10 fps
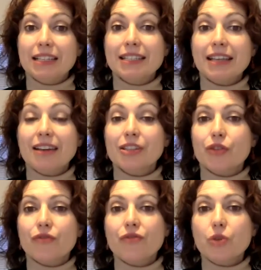tons
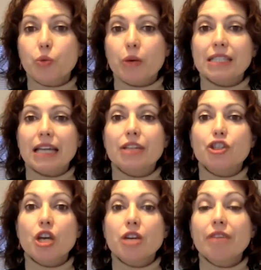of food waste are
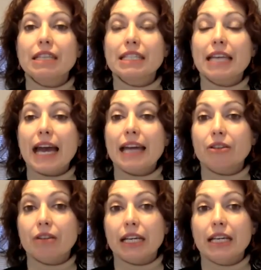generated
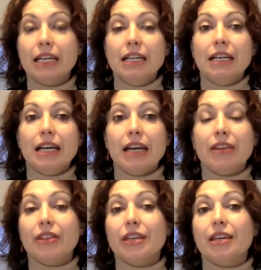annually
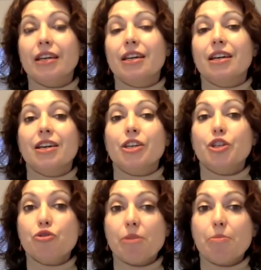in the
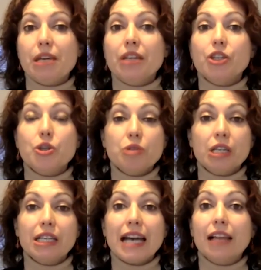European
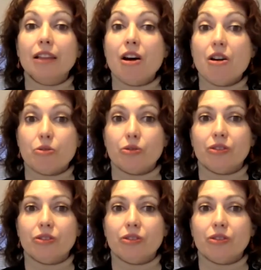Union alone,